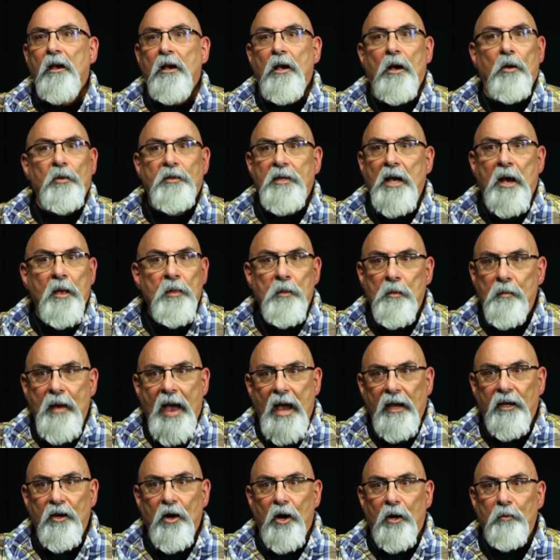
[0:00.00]
was out in the
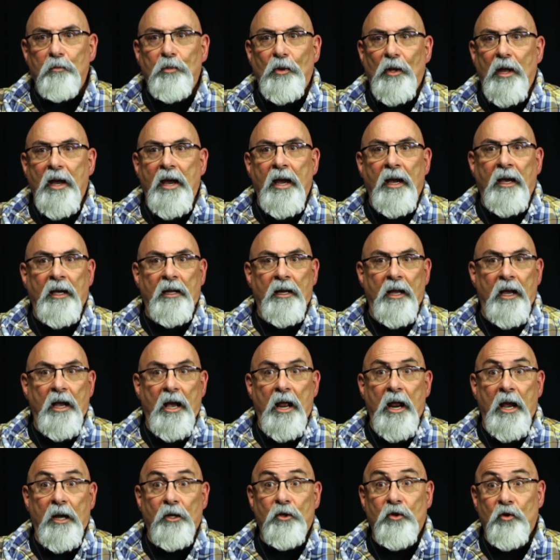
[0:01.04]
backyard playing, and
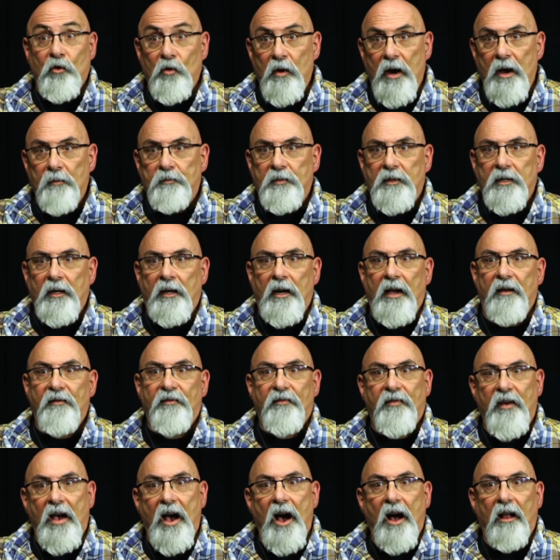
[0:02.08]
I tripped and I
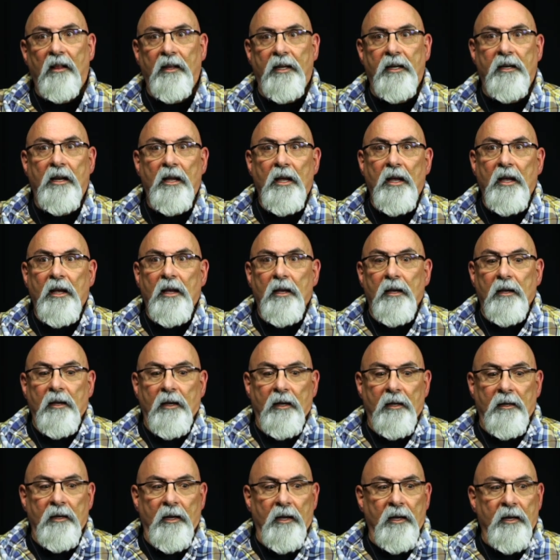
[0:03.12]
fell, and
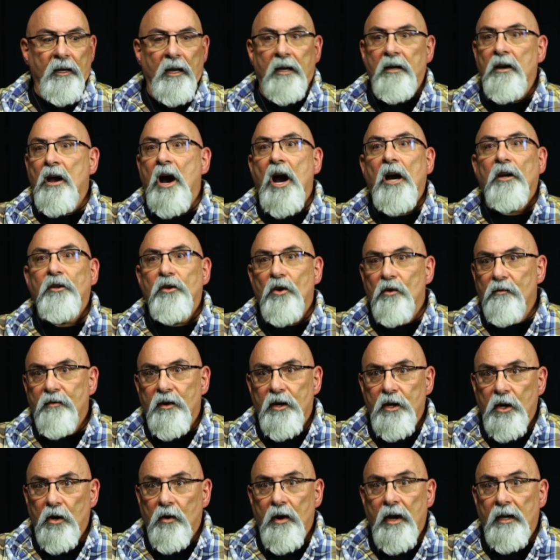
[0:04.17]
and I knocked over
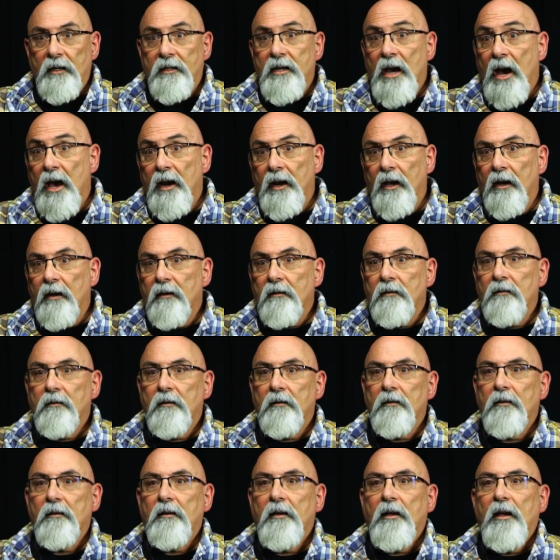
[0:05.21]
your antenna.
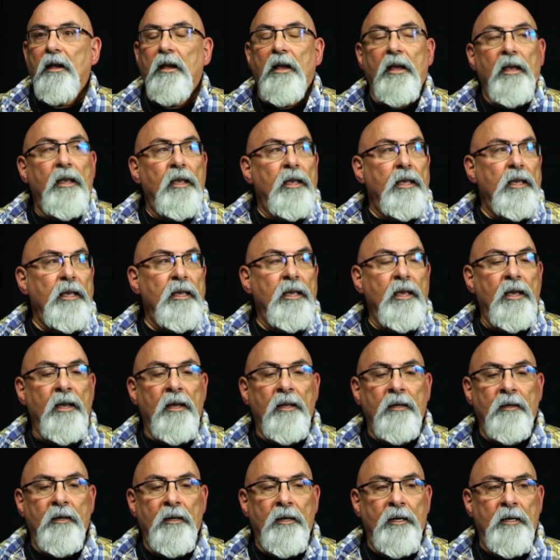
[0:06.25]

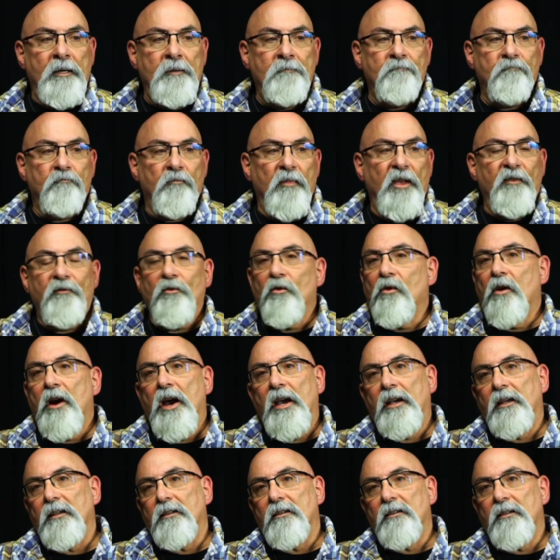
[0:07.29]
And before I
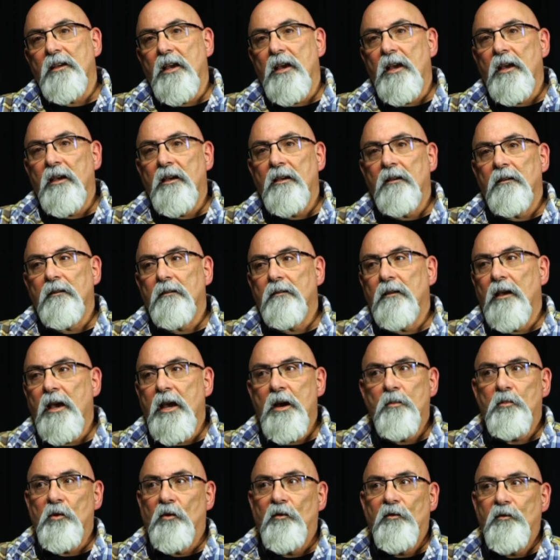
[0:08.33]
could say
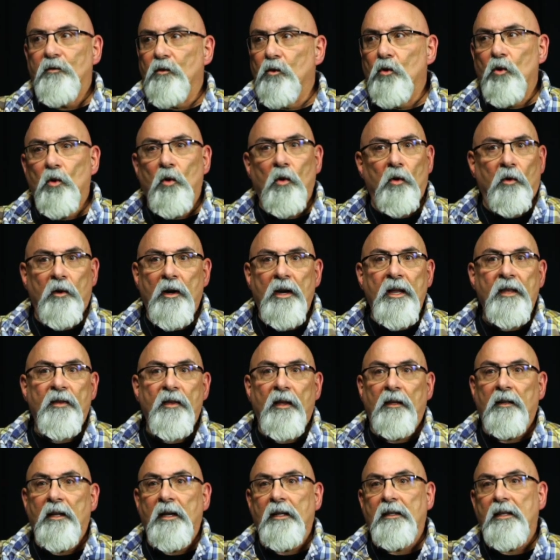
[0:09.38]
April Fool or
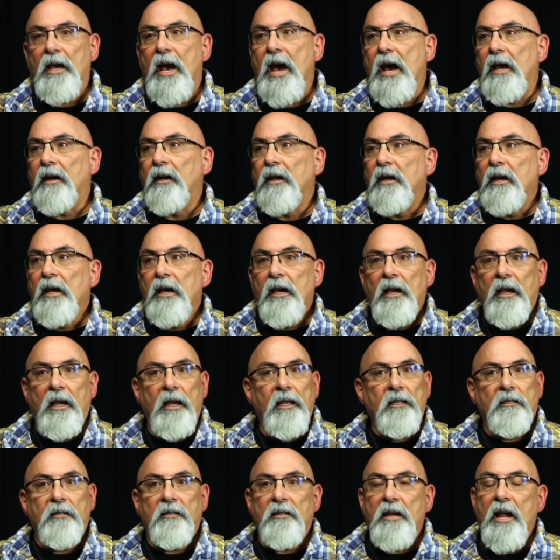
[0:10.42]
anything like that, he
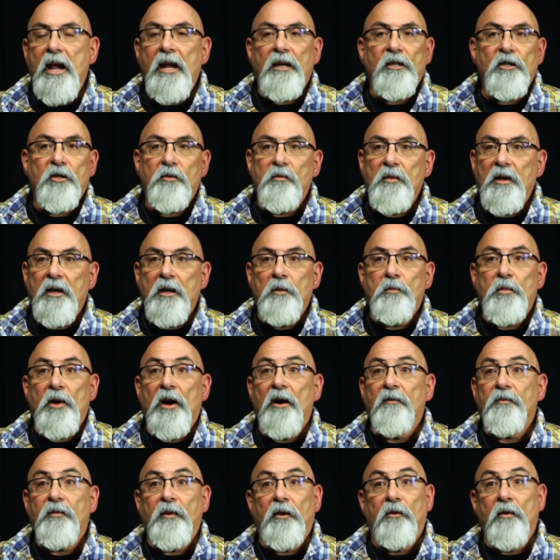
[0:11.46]
had snatched me up
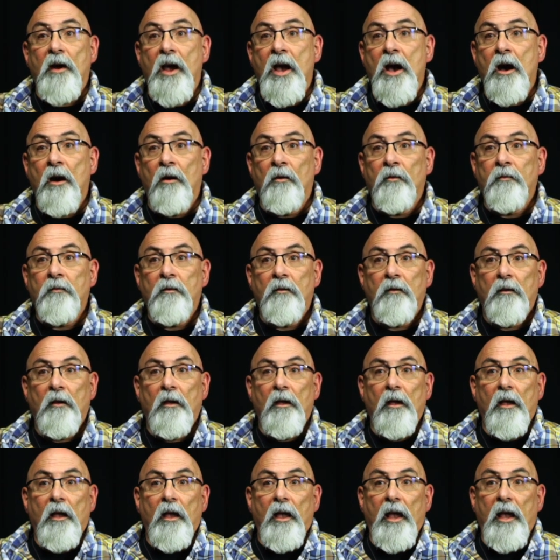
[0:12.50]
off the ground
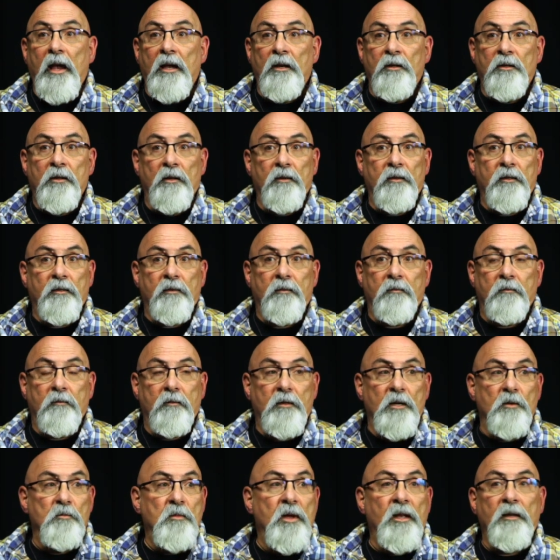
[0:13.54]
and just
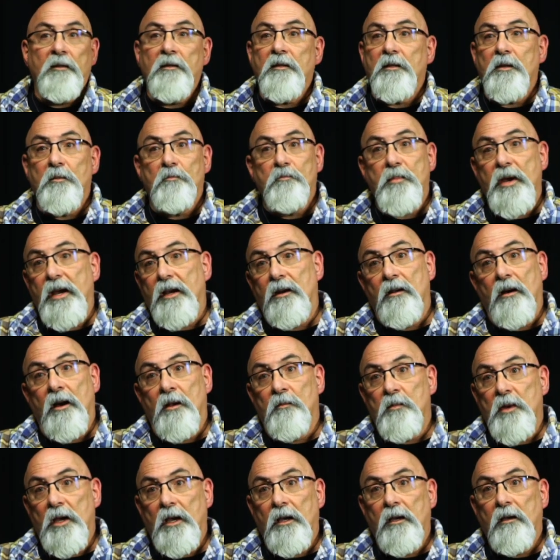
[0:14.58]
commenced to beat
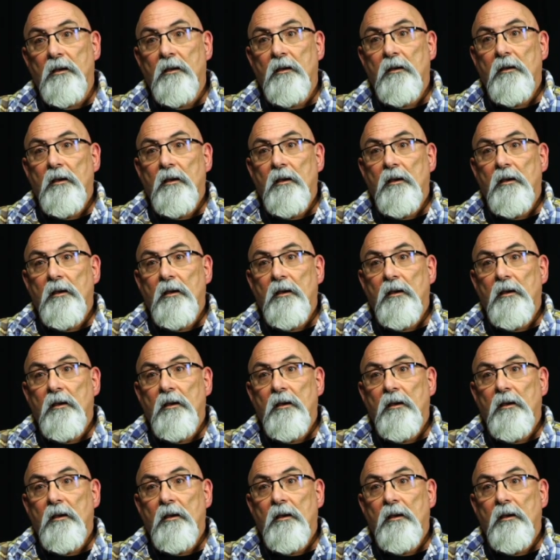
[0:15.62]
on me.